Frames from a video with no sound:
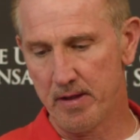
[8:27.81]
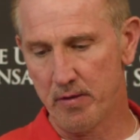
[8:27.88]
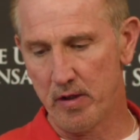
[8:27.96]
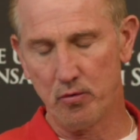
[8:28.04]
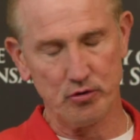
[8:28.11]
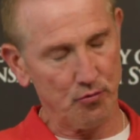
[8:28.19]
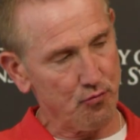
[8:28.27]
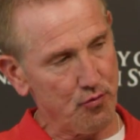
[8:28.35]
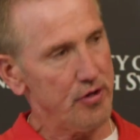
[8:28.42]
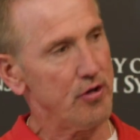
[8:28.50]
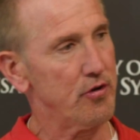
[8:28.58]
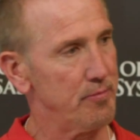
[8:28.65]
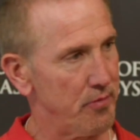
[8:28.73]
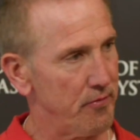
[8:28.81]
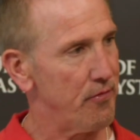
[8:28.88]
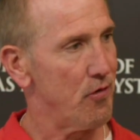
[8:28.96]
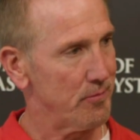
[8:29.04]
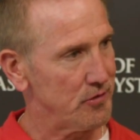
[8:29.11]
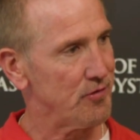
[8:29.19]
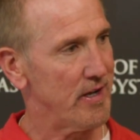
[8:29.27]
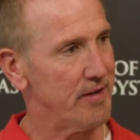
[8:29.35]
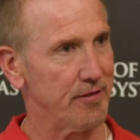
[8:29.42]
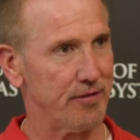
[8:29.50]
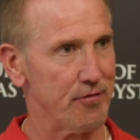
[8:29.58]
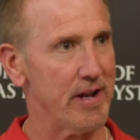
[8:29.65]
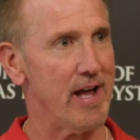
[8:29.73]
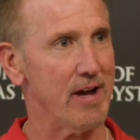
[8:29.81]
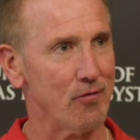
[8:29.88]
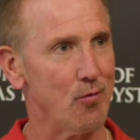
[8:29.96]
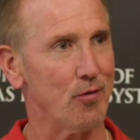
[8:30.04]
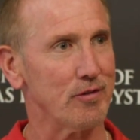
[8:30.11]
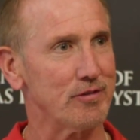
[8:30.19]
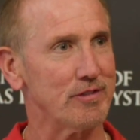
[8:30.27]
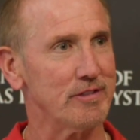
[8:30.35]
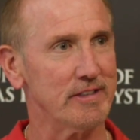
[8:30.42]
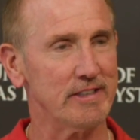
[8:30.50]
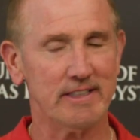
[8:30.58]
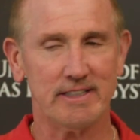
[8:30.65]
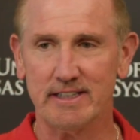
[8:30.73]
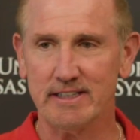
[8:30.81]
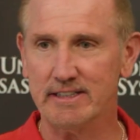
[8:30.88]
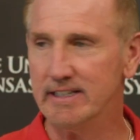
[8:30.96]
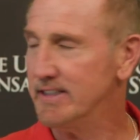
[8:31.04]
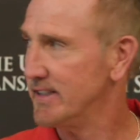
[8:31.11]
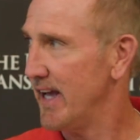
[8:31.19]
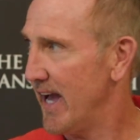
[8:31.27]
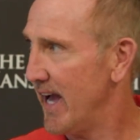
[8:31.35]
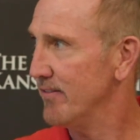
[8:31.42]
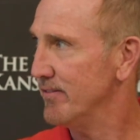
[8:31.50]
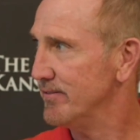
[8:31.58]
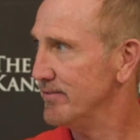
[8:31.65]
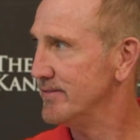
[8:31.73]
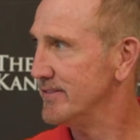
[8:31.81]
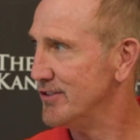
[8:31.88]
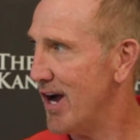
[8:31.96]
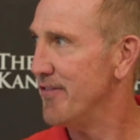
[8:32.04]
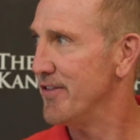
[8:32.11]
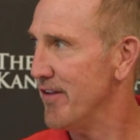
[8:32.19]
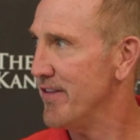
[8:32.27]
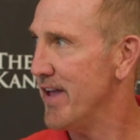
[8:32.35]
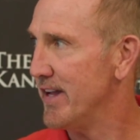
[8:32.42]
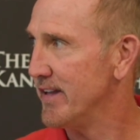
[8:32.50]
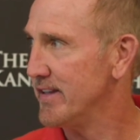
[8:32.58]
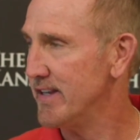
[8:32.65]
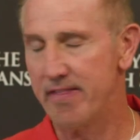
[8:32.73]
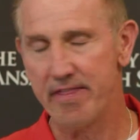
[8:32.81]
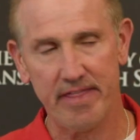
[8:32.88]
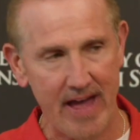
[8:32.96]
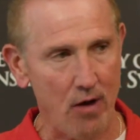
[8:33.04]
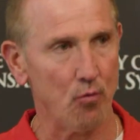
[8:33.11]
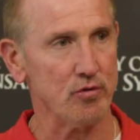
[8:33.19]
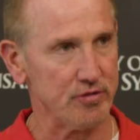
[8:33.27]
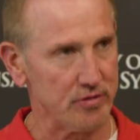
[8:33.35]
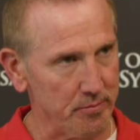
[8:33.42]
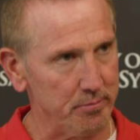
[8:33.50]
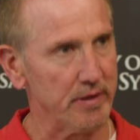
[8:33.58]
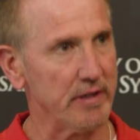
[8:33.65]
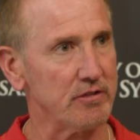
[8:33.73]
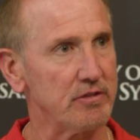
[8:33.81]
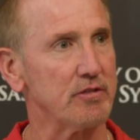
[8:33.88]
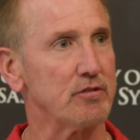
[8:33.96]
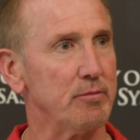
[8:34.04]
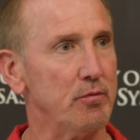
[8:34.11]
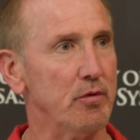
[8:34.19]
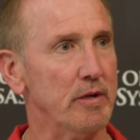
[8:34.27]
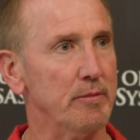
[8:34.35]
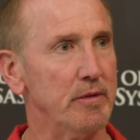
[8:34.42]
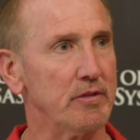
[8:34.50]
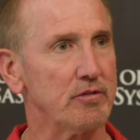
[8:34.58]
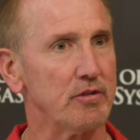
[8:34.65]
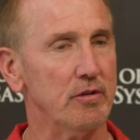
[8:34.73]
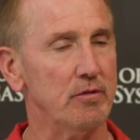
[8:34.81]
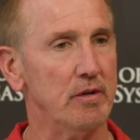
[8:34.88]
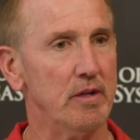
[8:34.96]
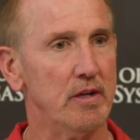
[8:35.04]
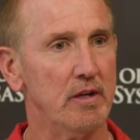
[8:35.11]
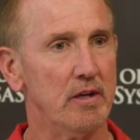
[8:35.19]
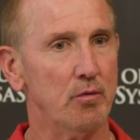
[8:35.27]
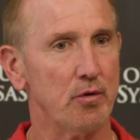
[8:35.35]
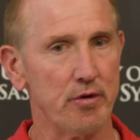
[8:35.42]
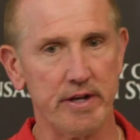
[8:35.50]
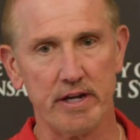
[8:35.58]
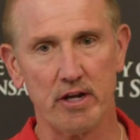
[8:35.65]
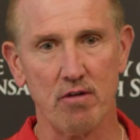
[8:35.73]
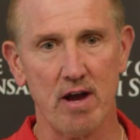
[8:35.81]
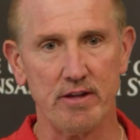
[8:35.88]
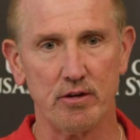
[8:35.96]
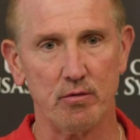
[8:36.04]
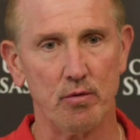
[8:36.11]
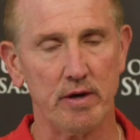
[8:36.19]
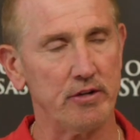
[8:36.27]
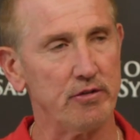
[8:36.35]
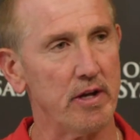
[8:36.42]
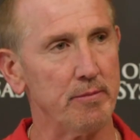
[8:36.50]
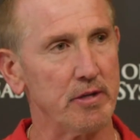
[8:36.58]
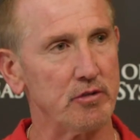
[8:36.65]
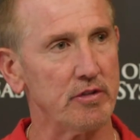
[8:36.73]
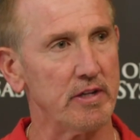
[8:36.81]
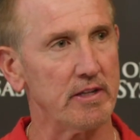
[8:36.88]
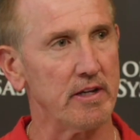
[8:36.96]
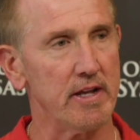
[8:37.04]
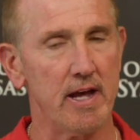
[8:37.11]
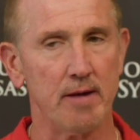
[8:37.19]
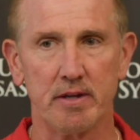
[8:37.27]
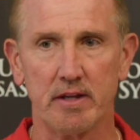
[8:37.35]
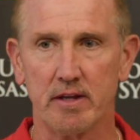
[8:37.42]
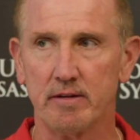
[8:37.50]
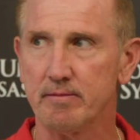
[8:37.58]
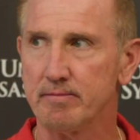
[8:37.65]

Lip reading: it was a really good performance, right, for three and a half quarters. And then to have not done that at the end, that was the biggest disappointment. So we're in here grinding away trying to make sure that doesn't happen again.